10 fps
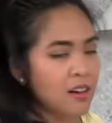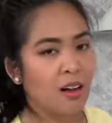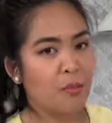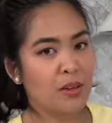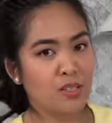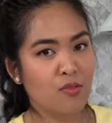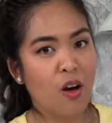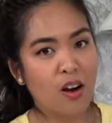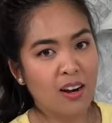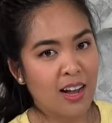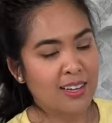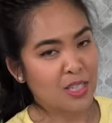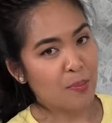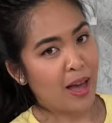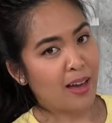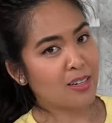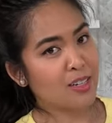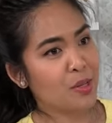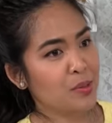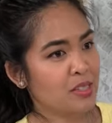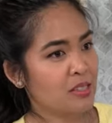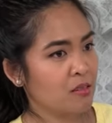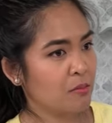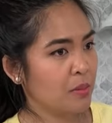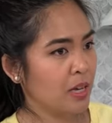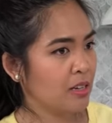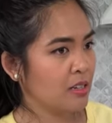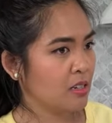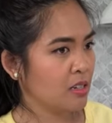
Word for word: as far as the batter goes. But